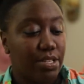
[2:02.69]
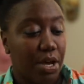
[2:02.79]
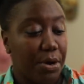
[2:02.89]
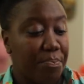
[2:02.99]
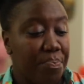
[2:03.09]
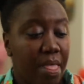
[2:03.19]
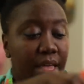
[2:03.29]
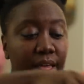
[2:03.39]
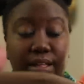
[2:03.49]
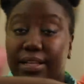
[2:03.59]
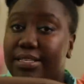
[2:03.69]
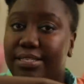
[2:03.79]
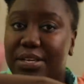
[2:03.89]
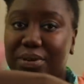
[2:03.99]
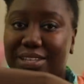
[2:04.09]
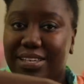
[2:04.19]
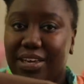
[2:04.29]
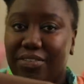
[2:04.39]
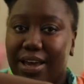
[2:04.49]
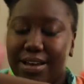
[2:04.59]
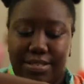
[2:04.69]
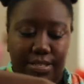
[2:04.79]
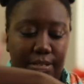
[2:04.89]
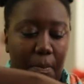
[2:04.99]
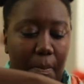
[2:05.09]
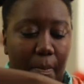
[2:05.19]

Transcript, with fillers: So let's see what it's giving us.